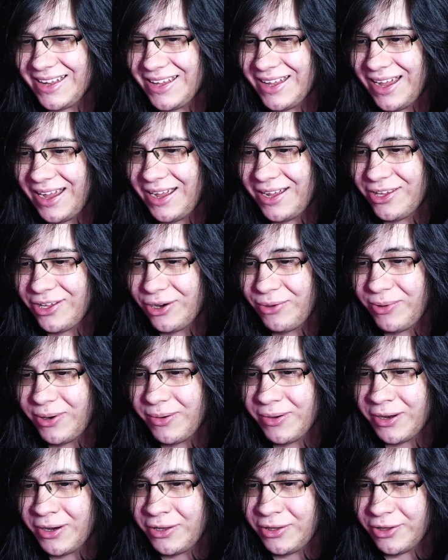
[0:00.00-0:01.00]
uh, you know what I'm
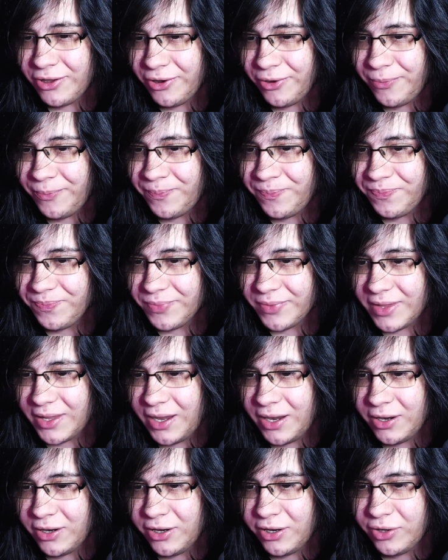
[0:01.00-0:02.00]
gonna do?
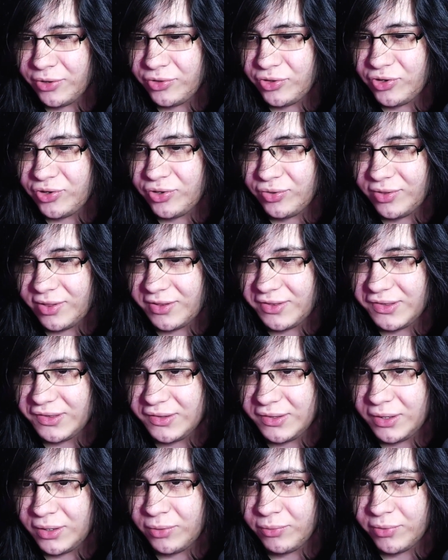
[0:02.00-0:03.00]
I'm gonna go to the
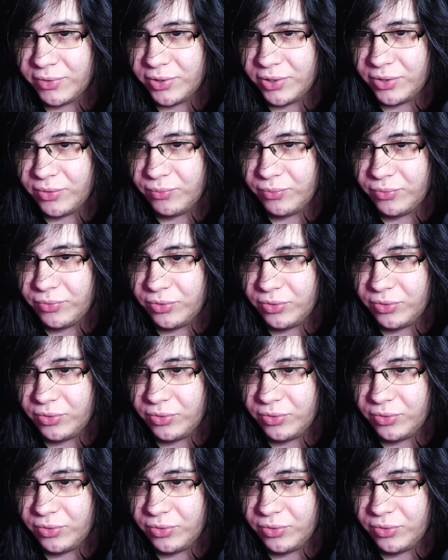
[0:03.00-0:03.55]
scene where you